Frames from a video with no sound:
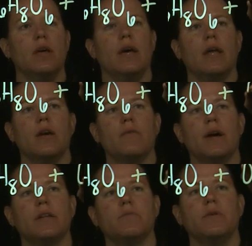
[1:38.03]
and I
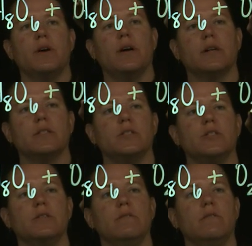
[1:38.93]
react it with
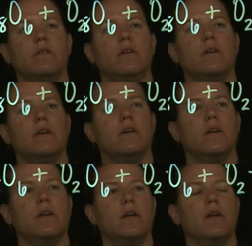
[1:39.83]
oxygen,
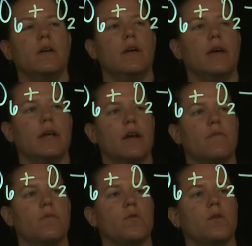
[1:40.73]
and I
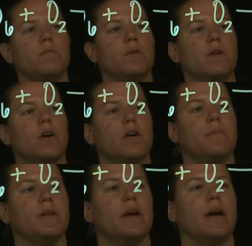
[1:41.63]
form
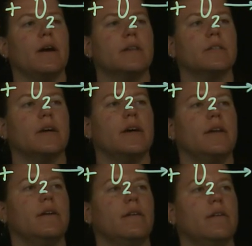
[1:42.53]
carbon
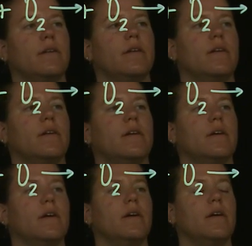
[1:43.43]
dioxide
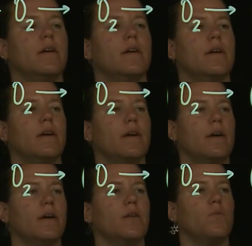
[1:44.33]

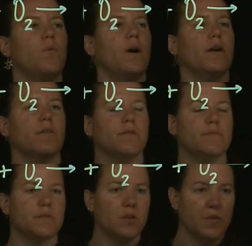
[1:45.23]
and
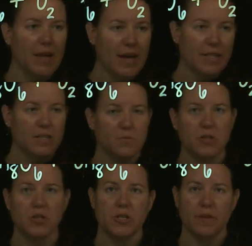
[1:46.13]
water. So that's
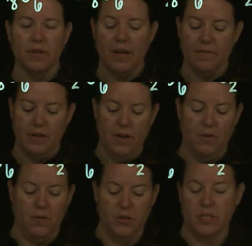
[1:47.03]
what you generally have to
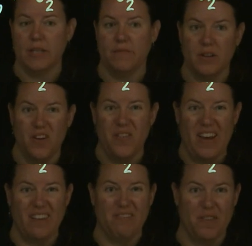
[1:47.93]
know. You just have to know
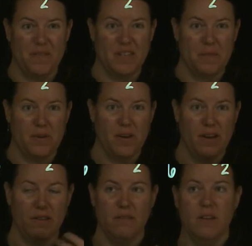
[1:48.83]
that off the top of your
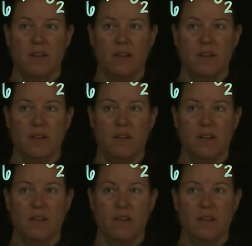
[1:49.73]
head.